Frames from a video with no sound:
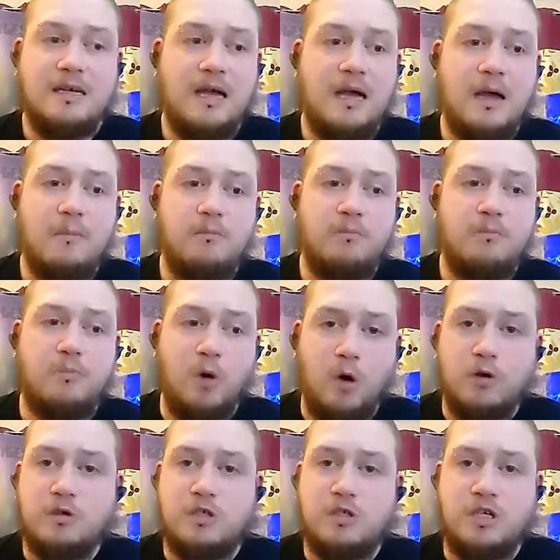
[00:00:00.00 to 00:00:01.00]
Um,
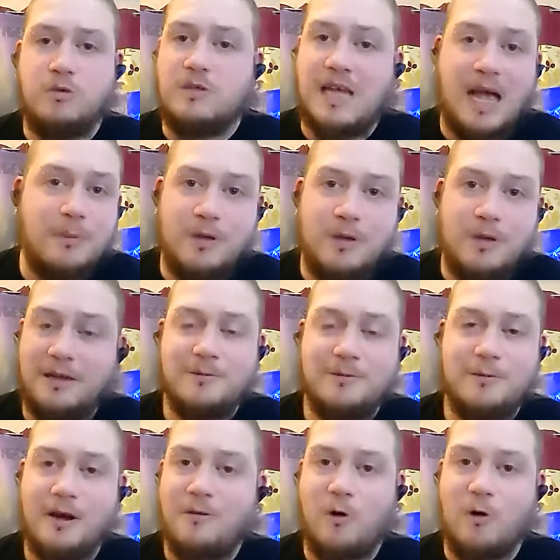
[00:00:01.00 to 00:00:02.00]
but she was happy
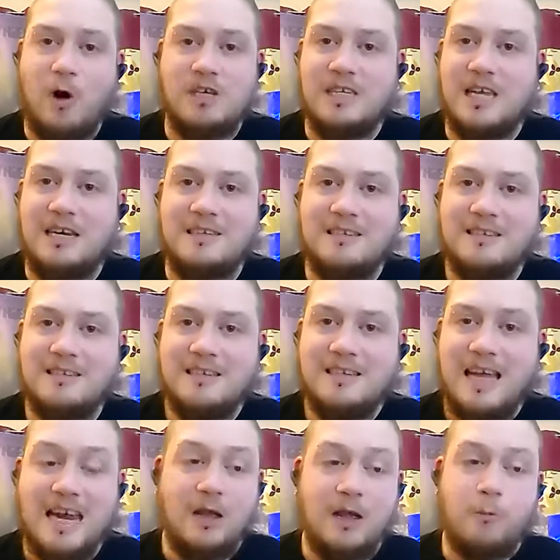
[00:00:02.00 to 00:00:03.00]
whenever I said,
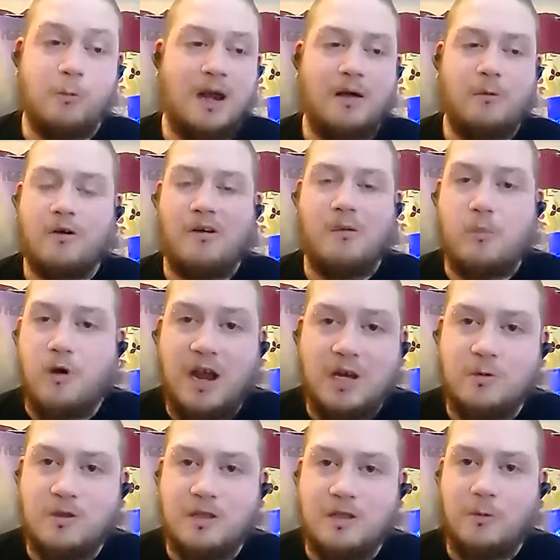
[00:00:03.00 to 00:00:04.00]
and, and whenever I
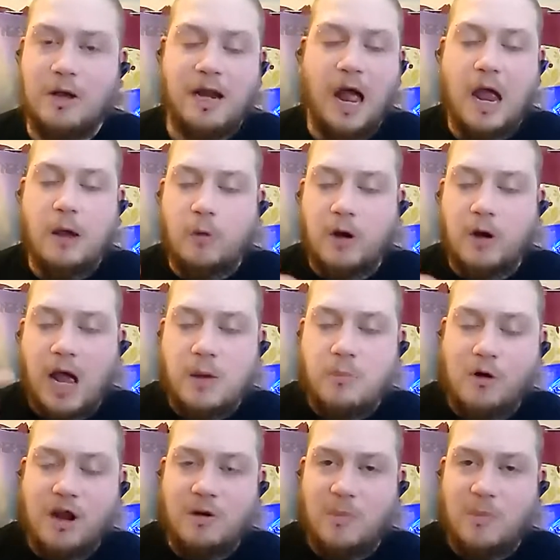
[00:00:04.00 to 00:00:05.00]
prayed with her, when I when I
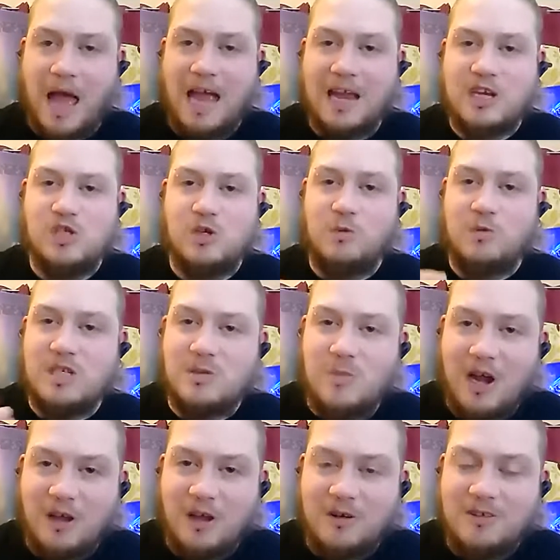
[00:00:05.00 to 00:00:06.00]
prayed back, she would
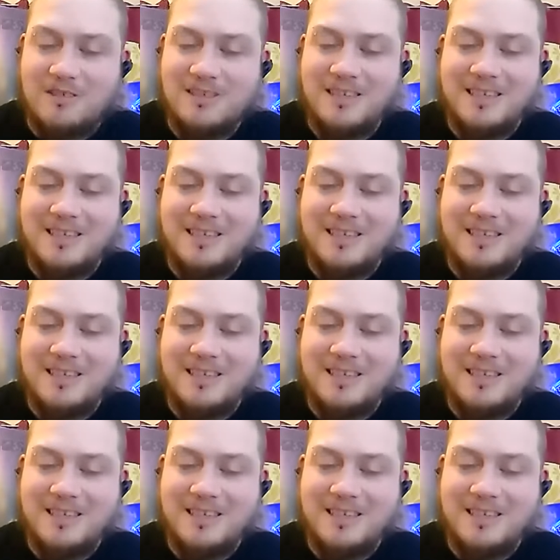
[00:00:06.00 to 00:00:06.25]
smile.